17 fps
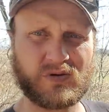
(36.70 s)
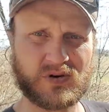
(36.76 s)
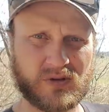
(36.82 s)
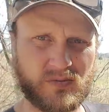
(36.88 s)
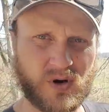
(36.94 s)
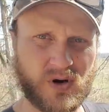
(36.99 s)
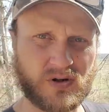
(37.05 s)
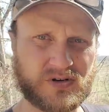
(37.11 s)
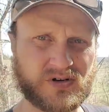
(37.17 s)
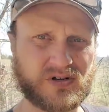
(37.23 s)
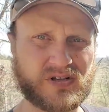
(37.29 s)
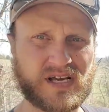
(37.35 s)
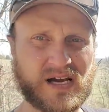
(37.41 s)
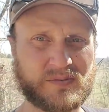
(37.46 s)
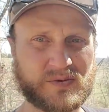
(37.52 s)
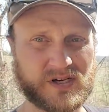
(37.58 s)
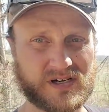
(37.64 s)
with a mulcher,
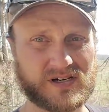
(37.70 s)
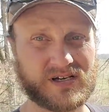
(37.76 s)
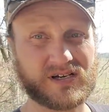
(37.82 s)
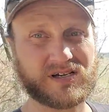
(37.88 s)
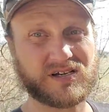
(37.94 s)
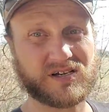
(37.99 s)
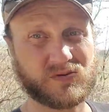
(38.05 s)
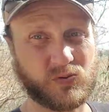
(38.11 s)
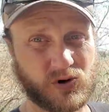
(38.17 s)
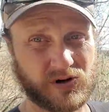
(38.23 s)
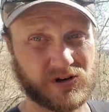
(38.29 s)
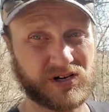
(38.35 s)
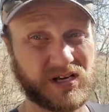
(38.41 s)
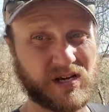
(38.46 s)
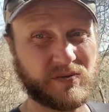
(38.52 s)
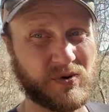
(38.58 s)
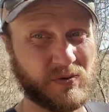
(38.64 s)
the object is, is one,
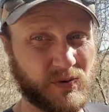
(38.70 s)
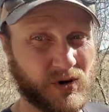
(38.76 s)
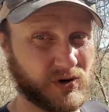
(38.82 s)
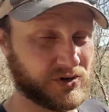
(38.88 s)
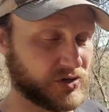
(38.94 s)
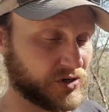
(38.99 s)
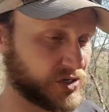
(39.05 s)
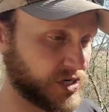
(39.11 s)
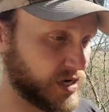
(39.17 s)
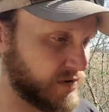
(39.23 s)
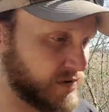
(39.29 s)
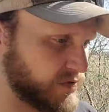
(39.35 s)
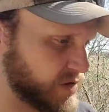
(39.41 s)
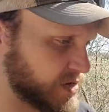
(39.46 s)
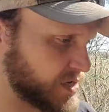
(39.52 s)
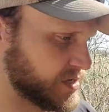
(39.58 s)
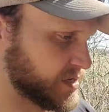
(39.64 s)
to keep your mulcher
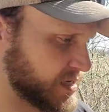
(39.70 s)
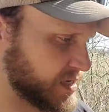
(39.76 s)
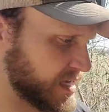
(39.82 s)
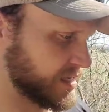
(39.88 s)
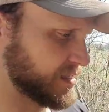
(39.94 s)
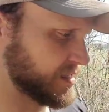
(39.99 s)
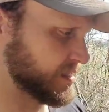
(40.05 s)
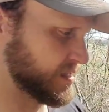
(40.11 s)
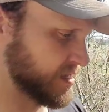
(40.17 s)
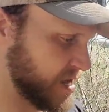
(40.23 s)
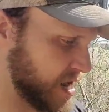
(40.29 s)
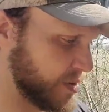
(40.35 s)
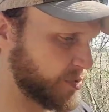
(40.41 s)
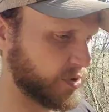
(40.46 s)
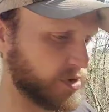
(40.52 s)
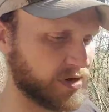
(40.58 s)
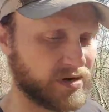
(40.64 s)
safe, right? To guide the
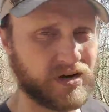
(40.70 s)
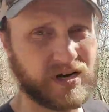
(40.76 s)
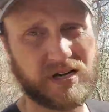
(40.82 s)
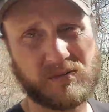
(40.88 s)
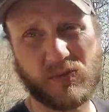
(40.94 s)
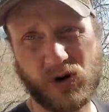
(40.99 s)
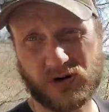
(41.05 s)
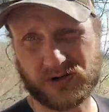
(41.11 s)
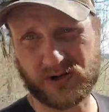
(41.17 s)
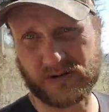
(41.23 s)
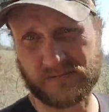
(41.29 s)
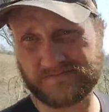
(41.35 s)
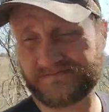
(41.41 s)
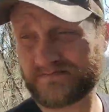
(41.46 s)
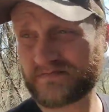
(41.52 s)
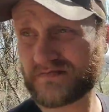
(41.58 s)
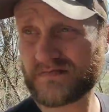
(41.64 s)
operator in the mulcher,
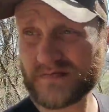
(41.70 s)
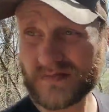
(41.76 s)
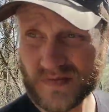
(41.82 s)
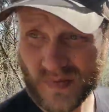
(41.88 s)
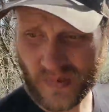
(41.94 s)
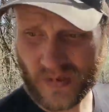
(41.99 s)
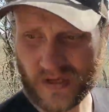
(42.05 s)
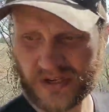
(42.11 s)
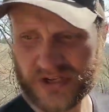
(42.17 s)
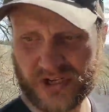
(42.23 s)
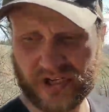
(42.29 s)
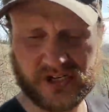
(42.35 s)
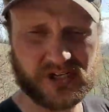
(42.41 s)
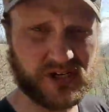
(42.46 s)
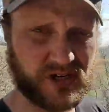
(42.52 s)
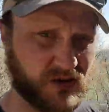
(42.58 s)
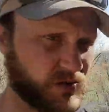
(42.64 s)

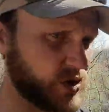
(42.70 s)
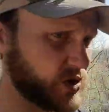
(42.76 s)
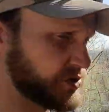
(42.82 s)
skid steer